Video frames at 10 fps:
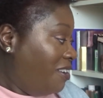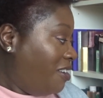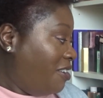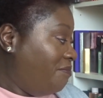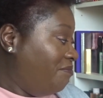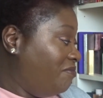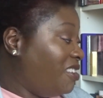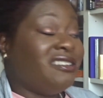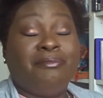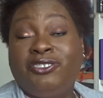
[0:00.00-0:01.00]

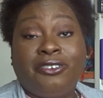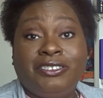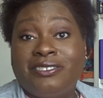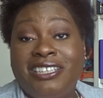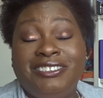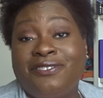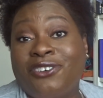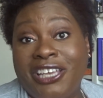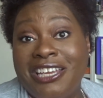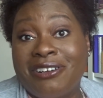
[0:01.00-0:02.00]
Yeah, majority of the things I've
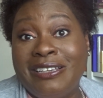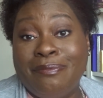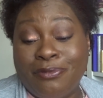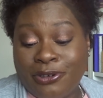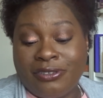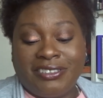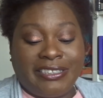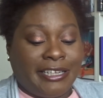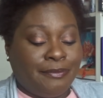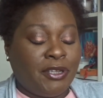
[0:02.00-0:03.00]
got here are lip oils
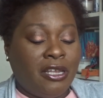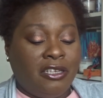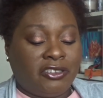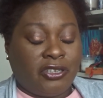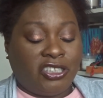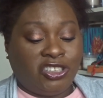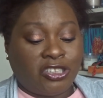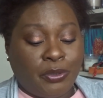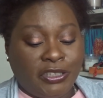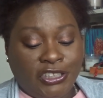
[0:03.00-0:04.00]
now. So I'll
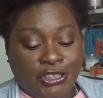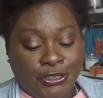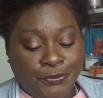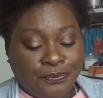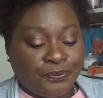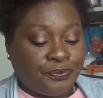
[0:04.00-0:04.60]
show it to you.